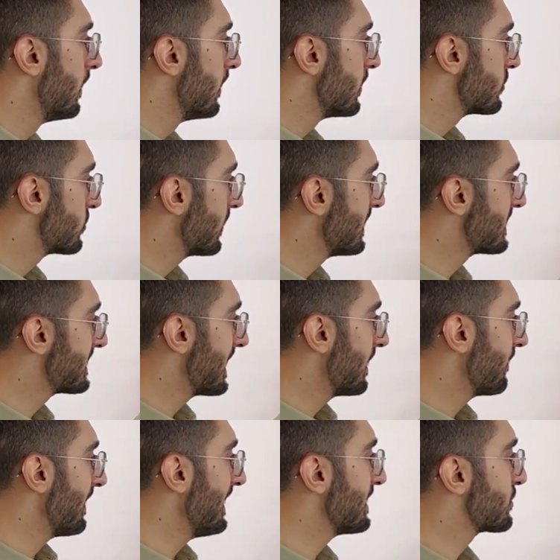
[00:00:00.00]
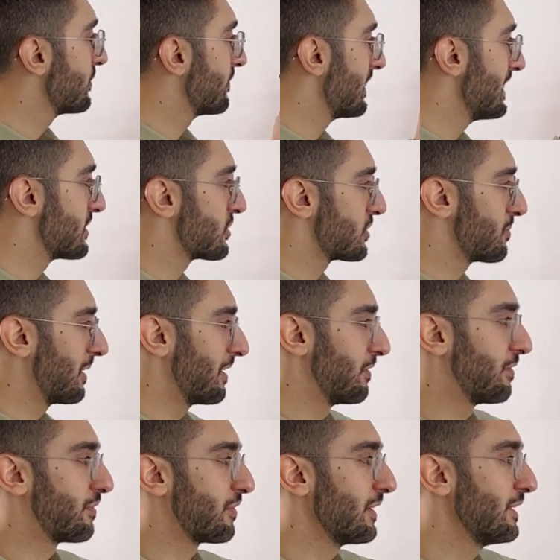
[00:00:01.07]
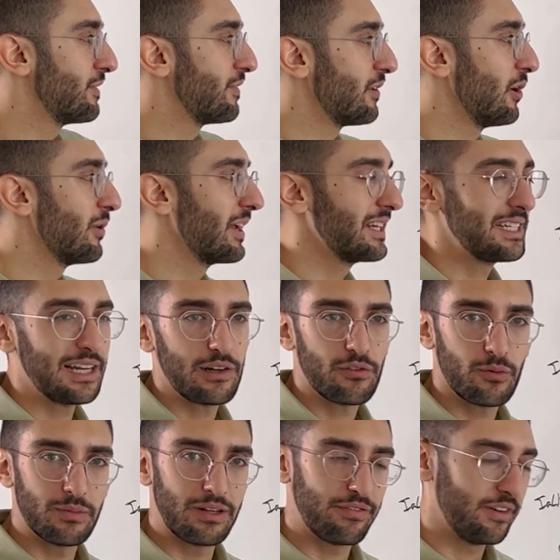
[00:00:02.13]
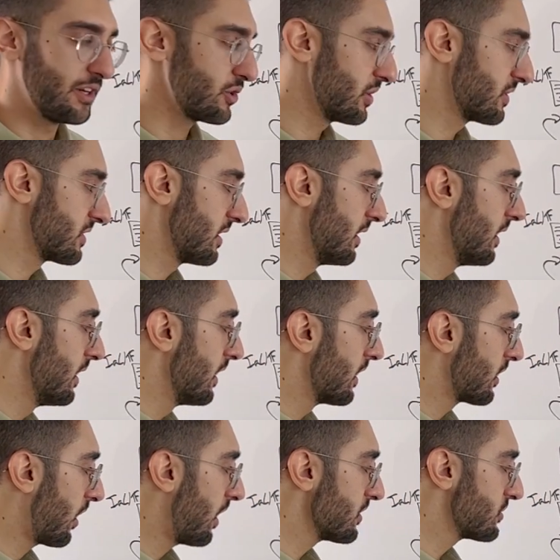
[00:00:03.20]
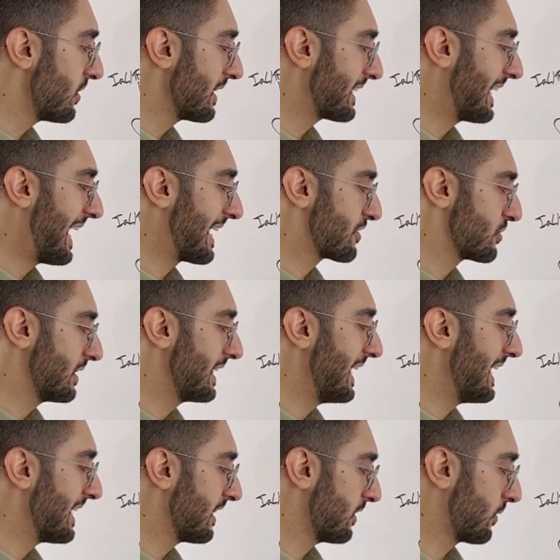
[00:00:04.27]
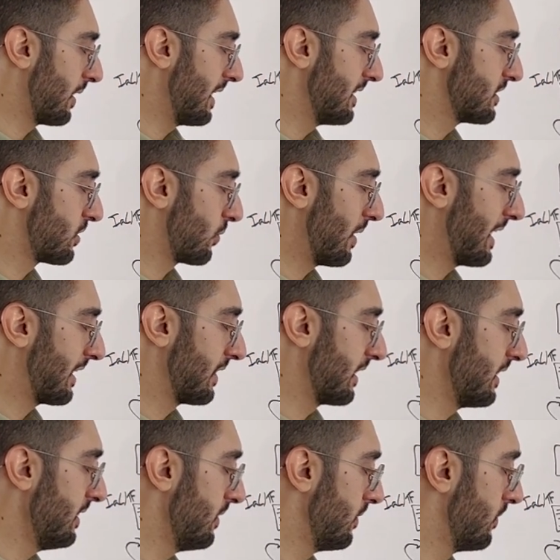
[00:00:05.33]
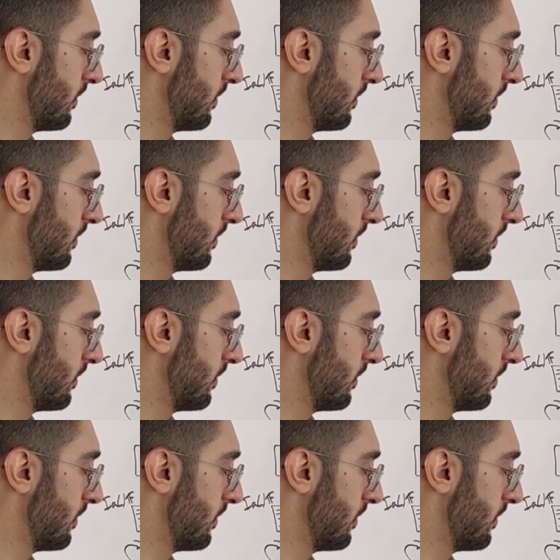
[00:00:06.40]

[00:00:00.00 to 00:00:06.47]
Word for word: So instead of each of these just being free floating Terraform definitions, Consul can actually integrate directly